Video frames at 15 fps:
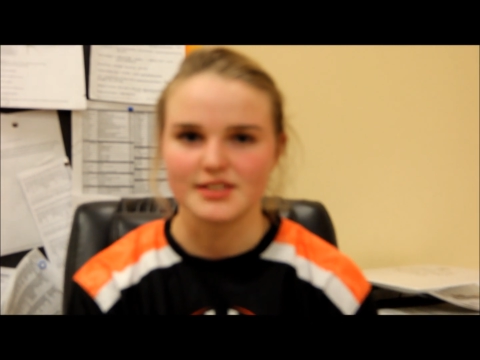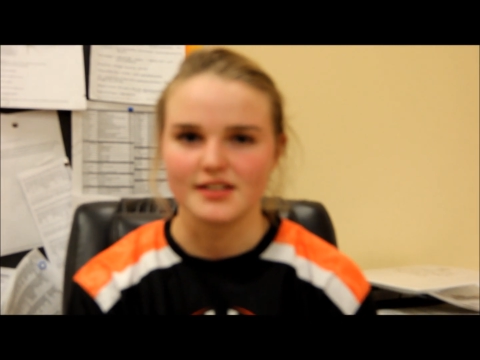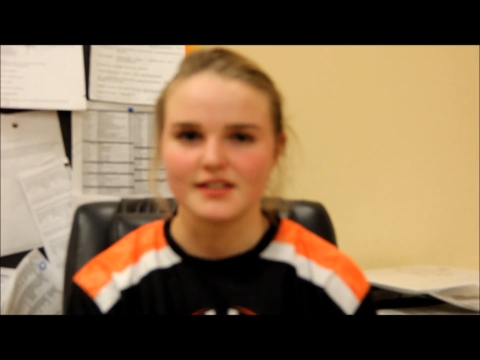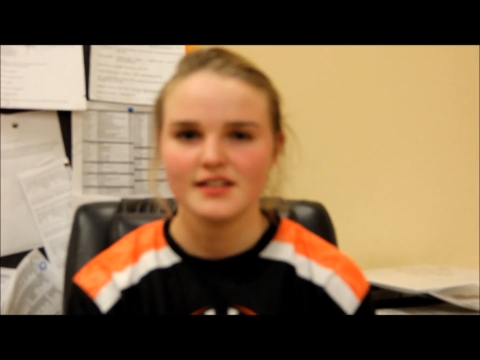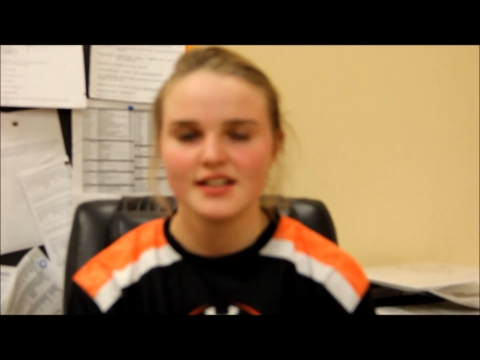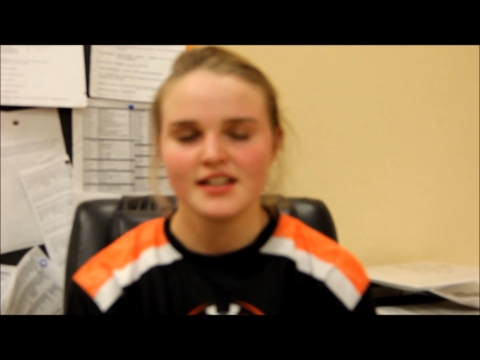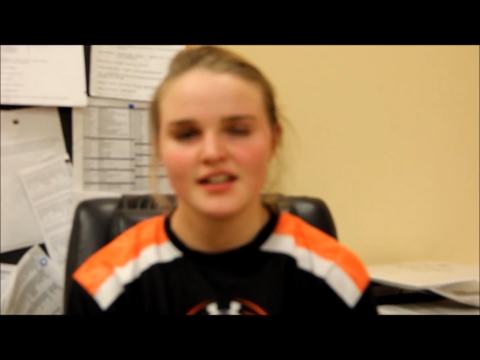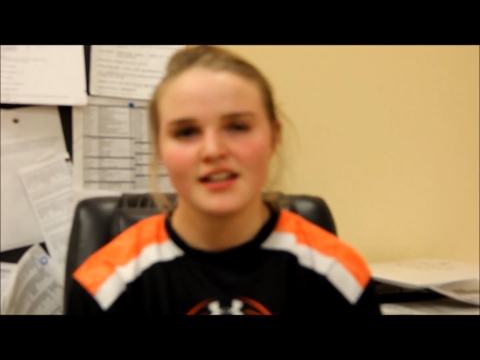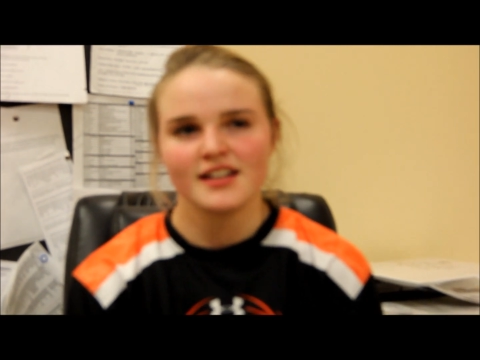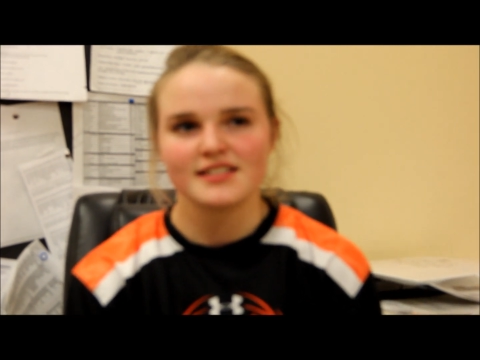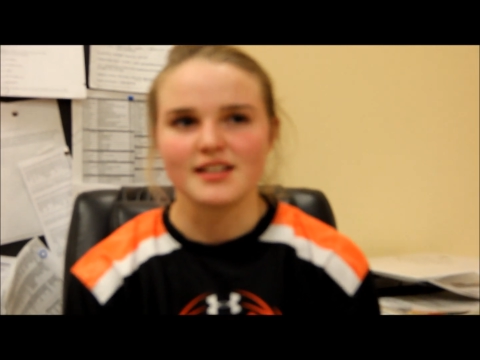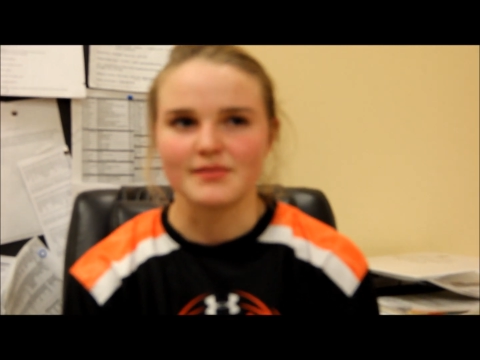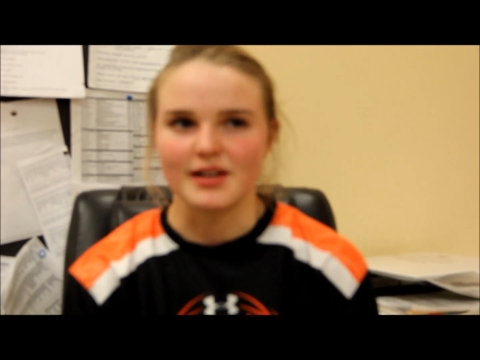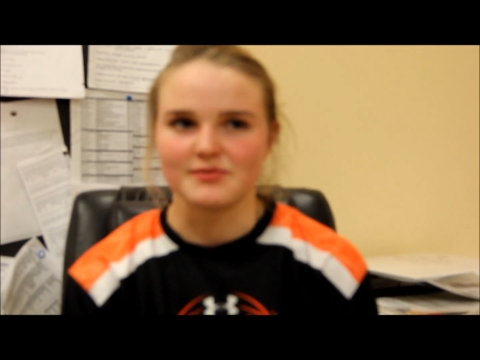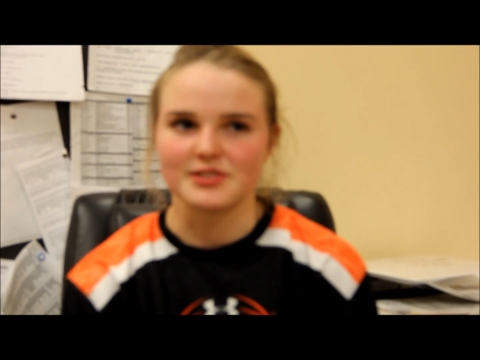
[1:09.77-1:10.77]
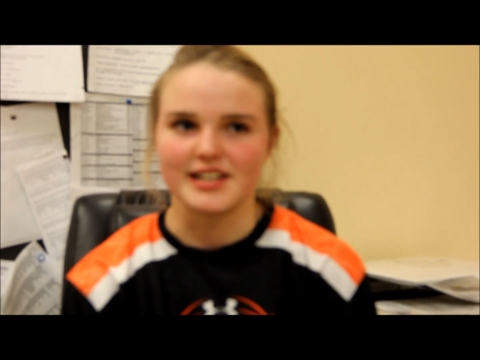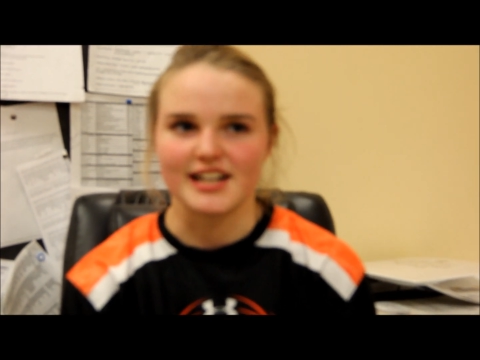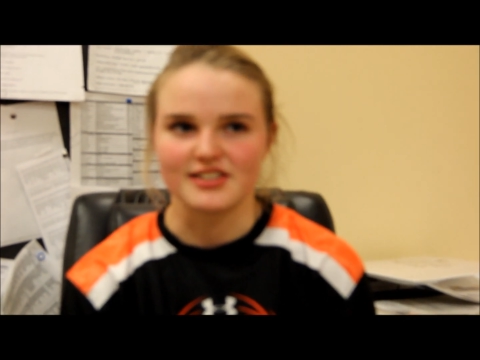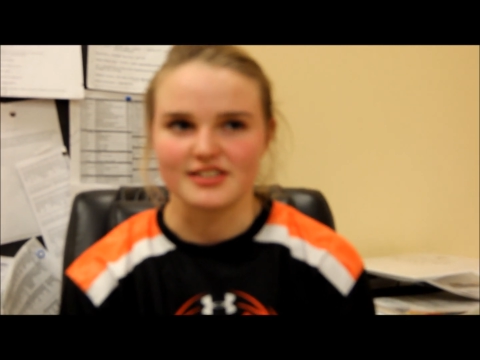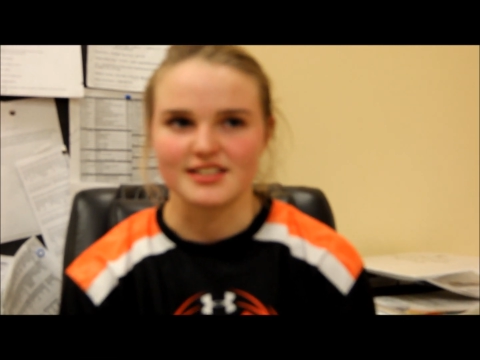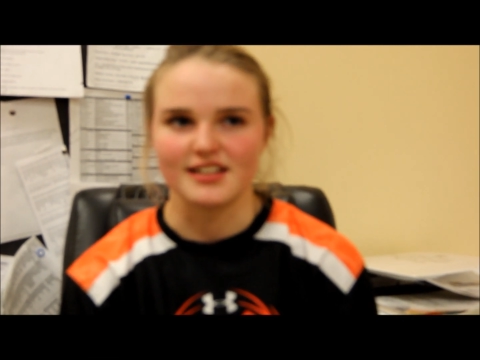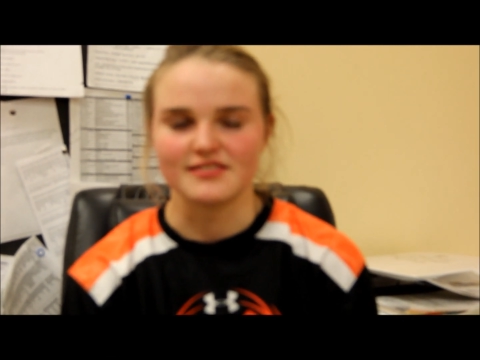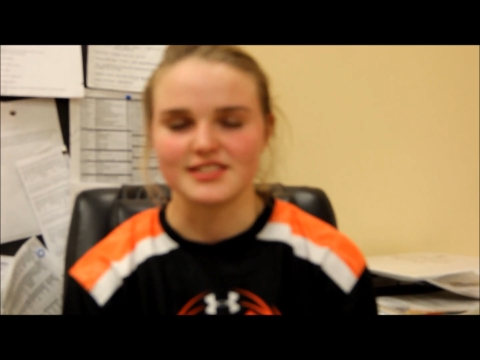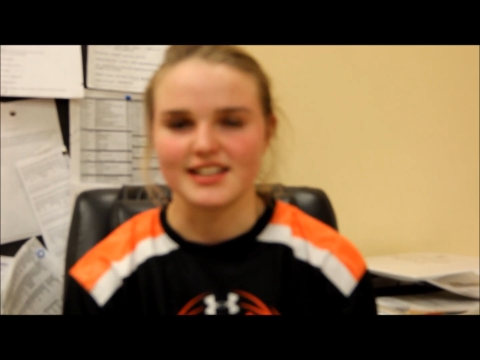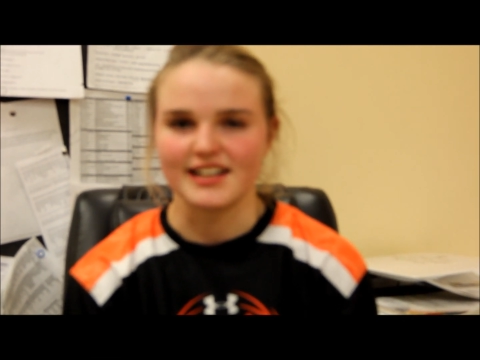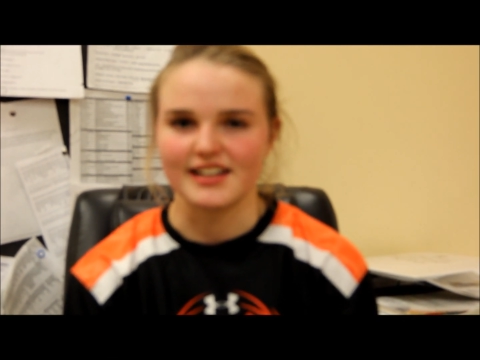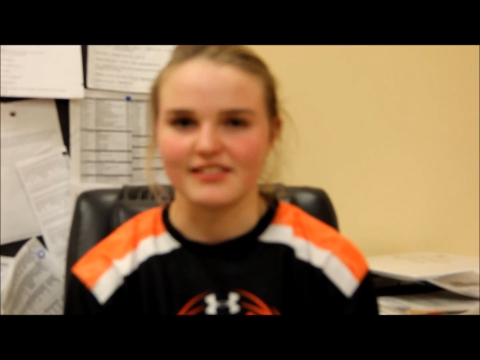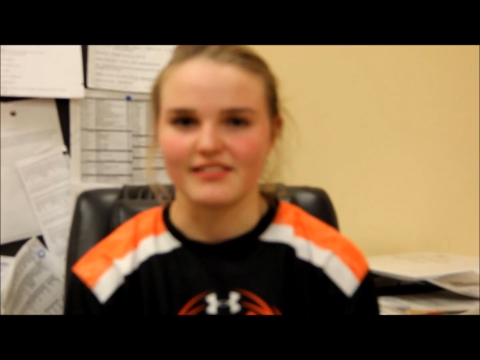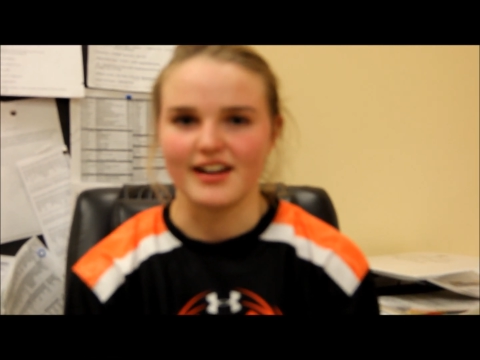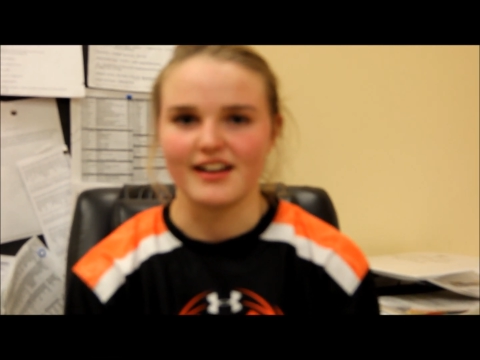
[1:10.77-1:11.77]
So sometimes we catch ourselves
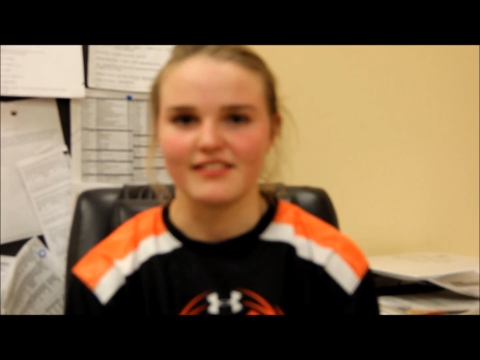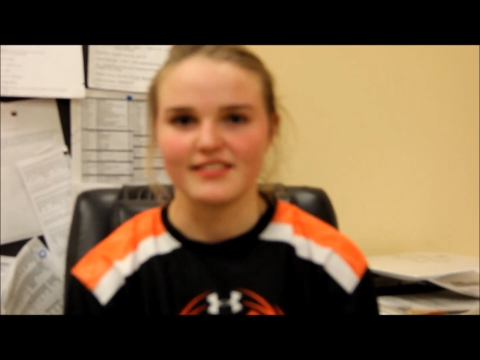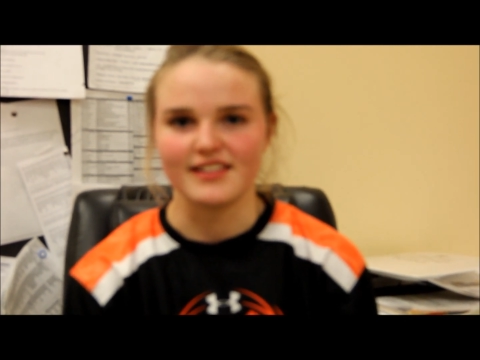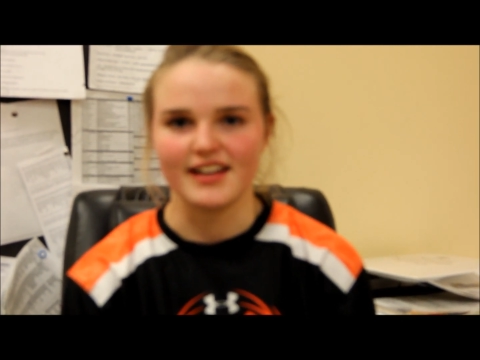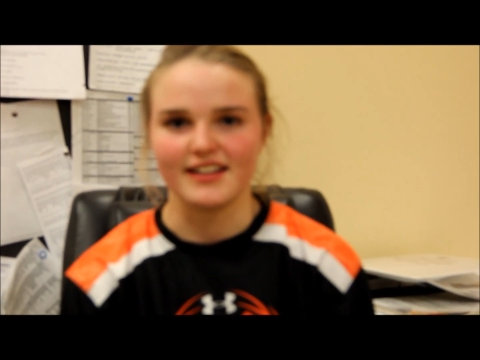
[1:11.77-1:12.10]
standing around,